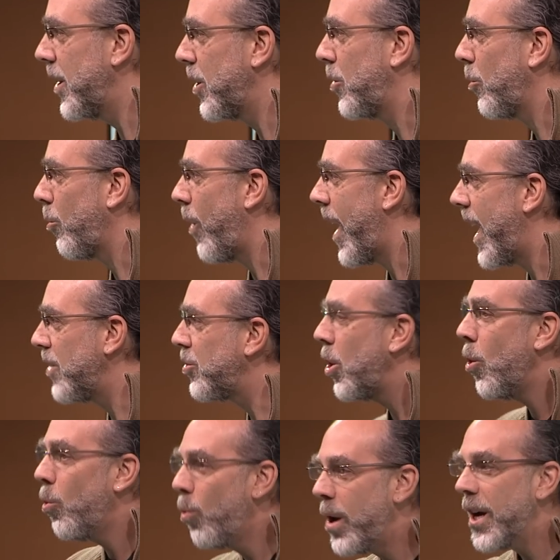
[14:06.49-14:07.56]
a garage,
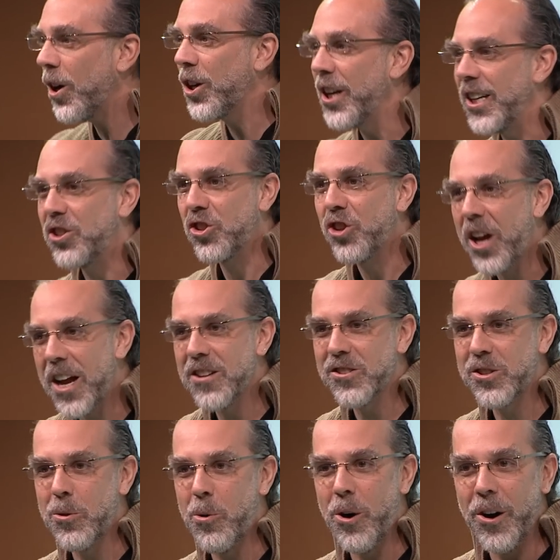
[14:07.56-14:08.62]
we are going to change
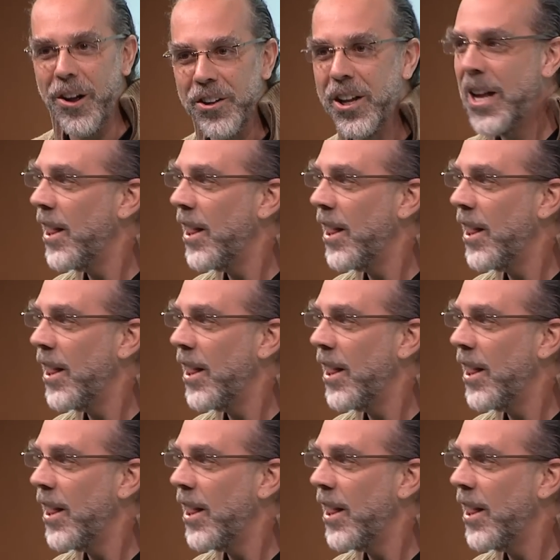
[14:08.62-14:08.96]
the world.